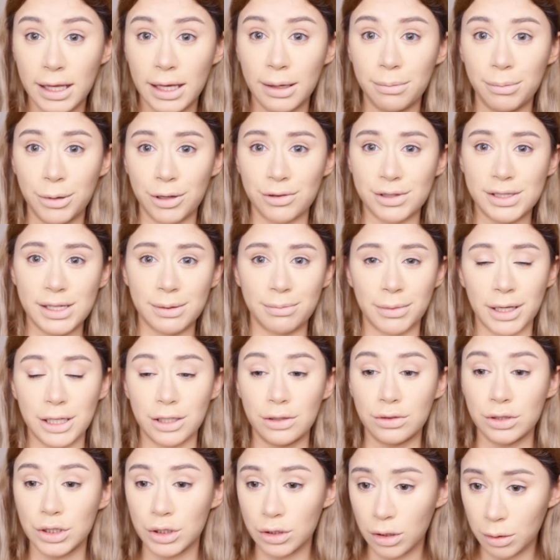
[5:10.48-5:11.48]
keep using my
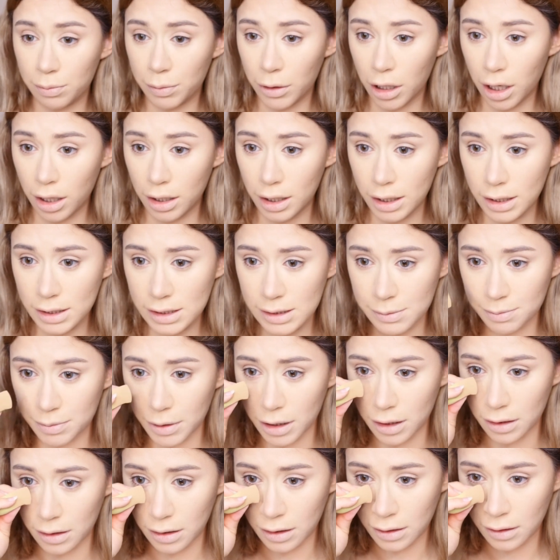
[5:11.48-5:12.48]
usual products,
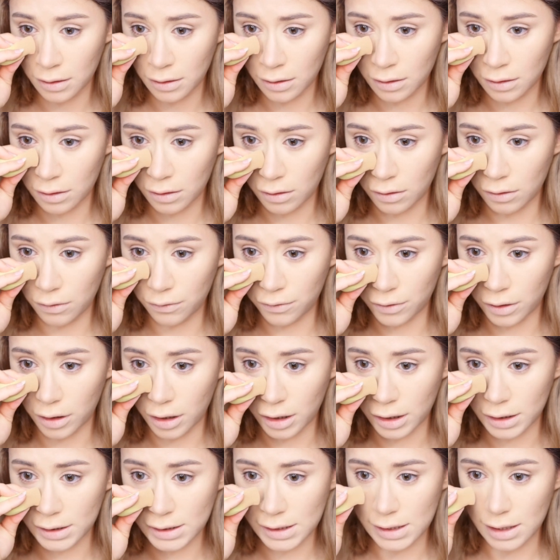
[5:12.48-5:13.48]
but
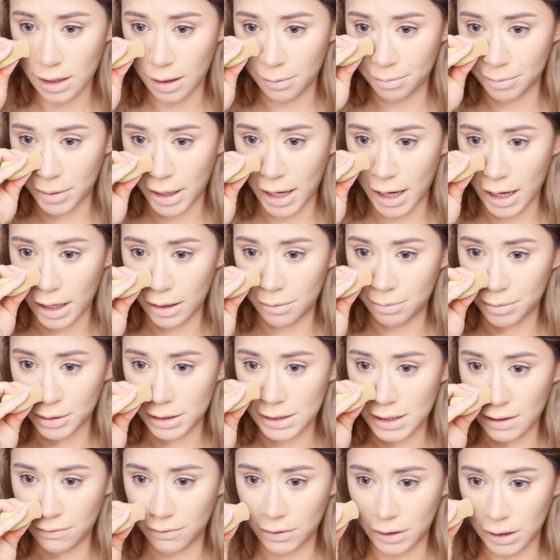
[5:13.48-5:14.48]
overall, it's not bad,
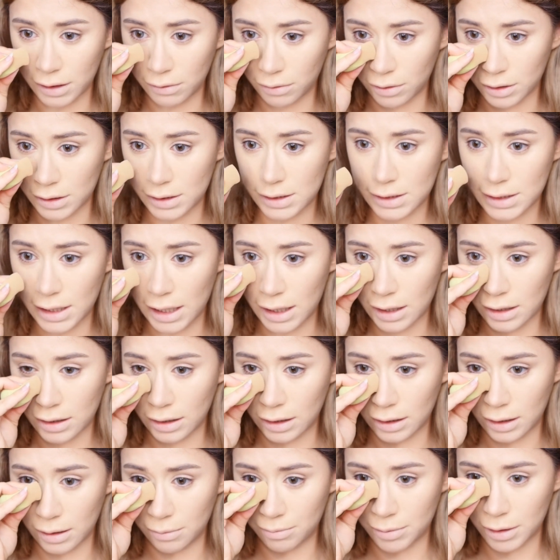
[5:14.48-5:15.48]
but definitely will take,
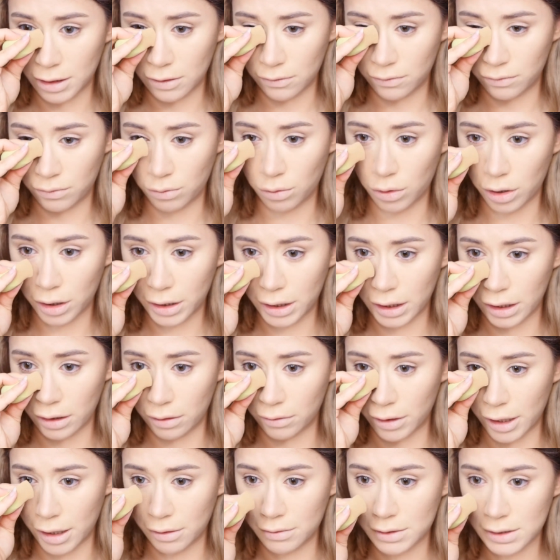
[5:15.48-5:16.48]
like, a bit of working
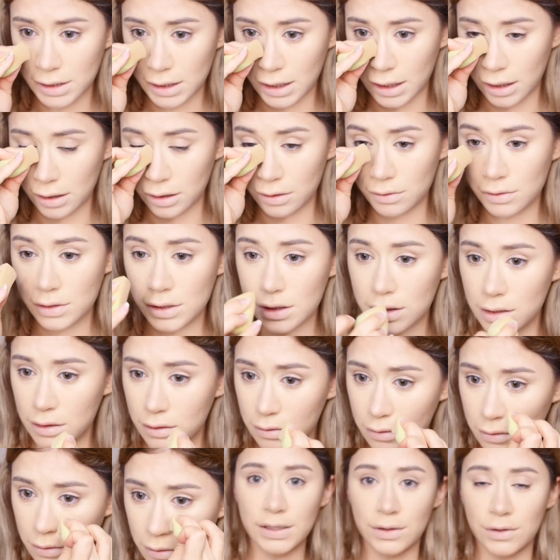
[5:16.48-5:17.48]
around to get used
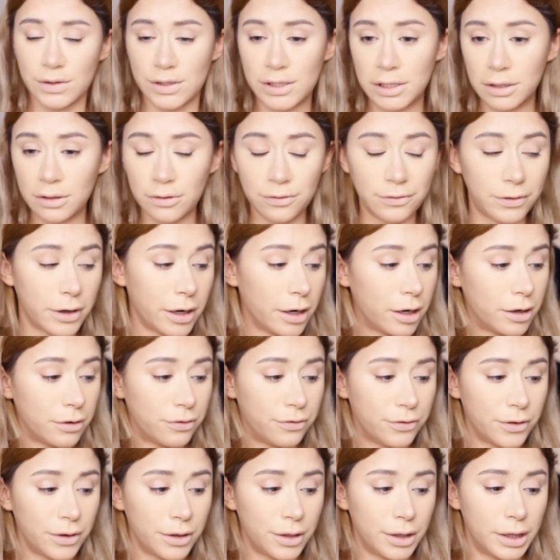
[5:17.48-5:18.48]
to. So far
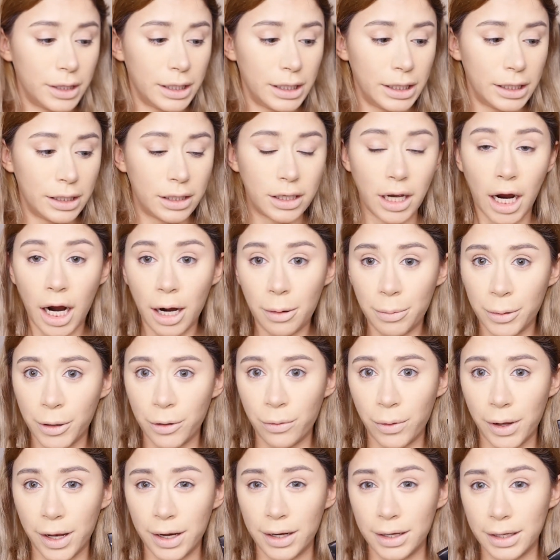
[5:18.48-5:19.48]
for the
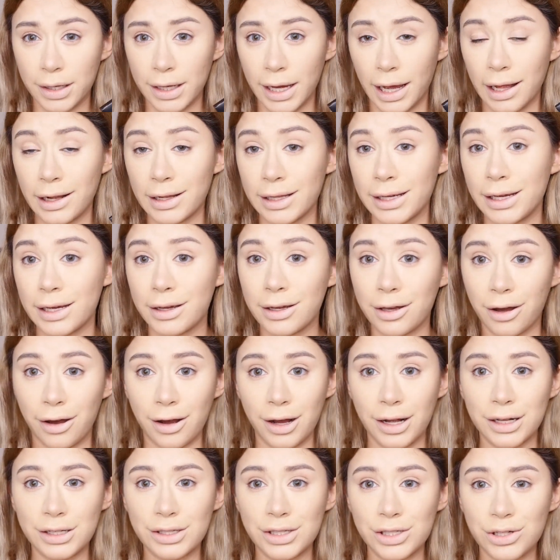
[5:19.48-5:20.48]
Garbo and Kelly
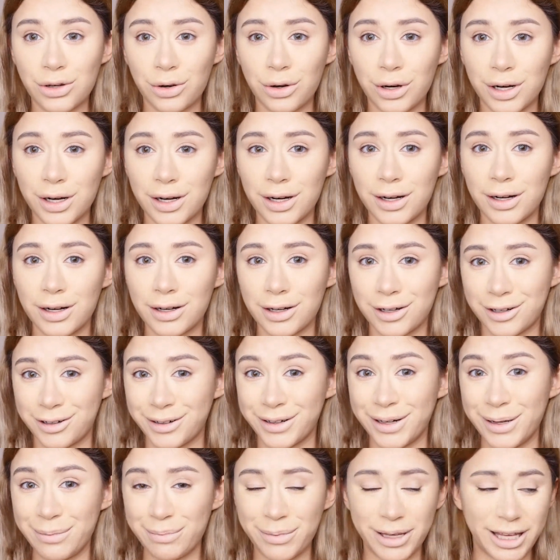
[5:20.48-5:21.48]
Contour
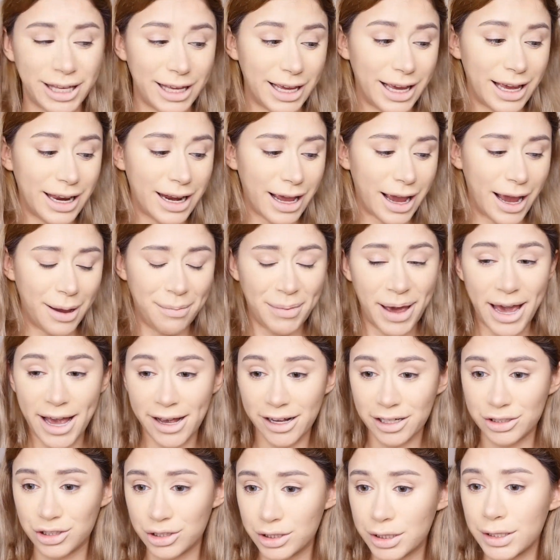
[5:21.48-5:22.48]
Cream Kit, I'm
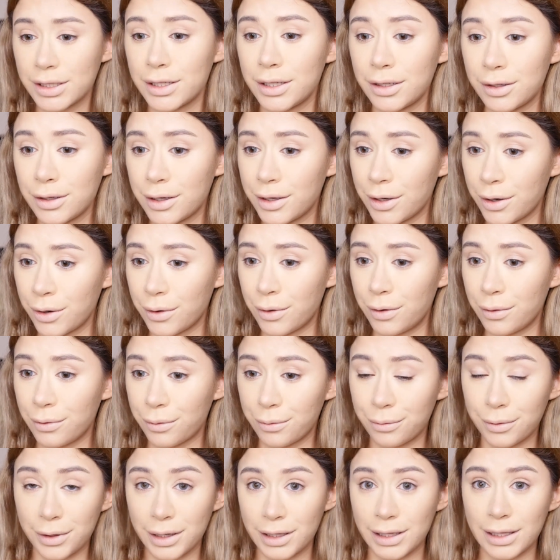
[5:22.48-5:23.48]
actually
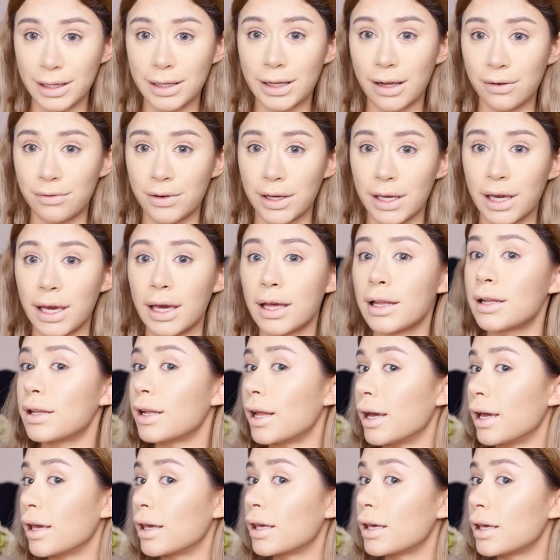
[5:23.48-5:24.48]
really loving it.
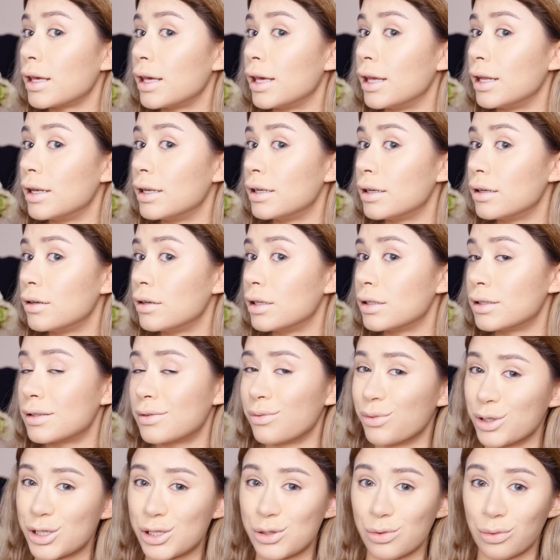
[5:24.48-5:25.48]
Like, it
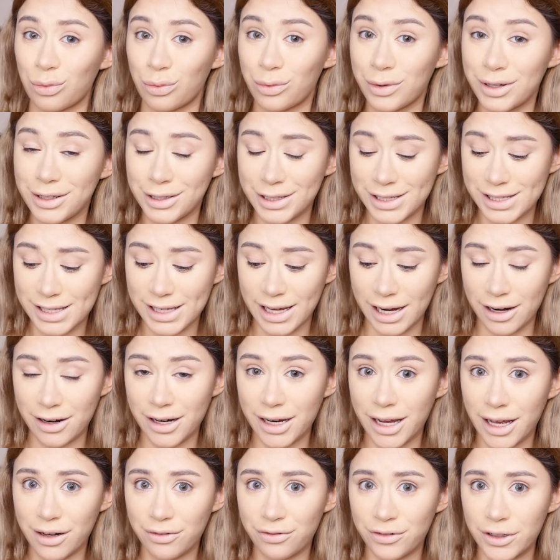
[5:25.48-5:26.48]
was really
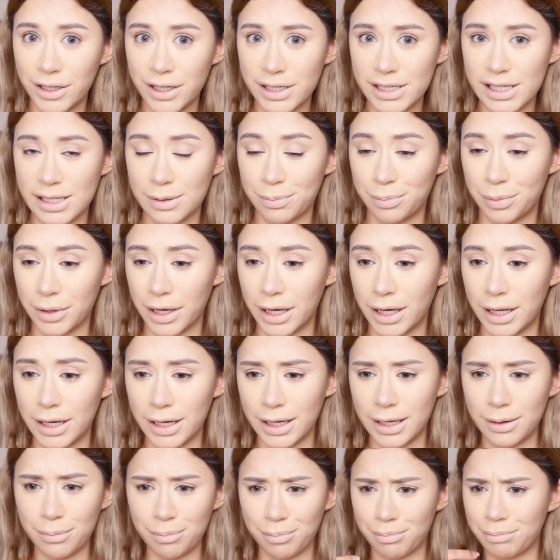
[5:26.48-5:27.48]
scary at first, but
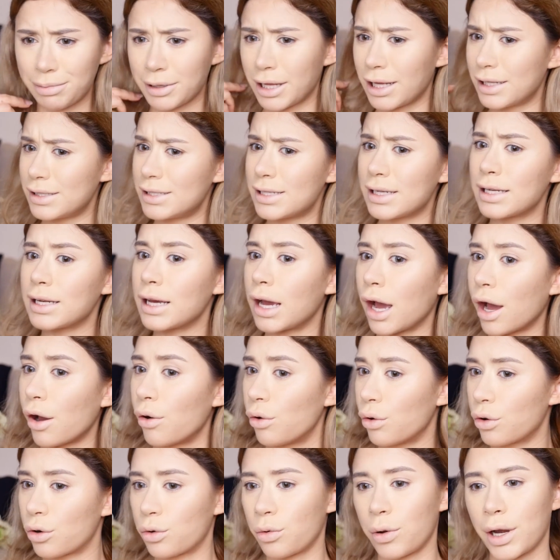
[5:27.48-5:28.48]
it blended
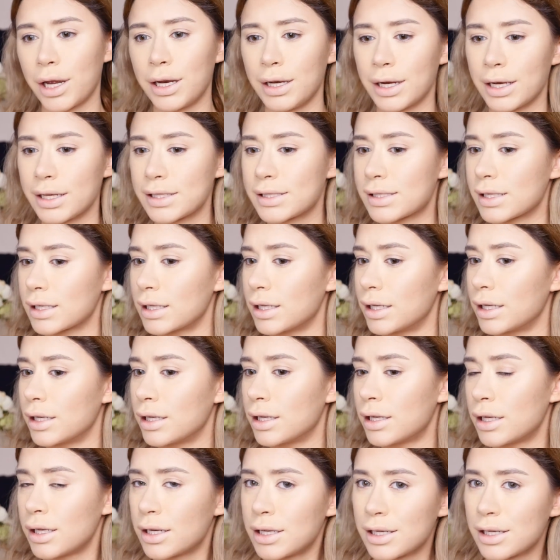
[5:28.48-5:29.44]
out quite nicely.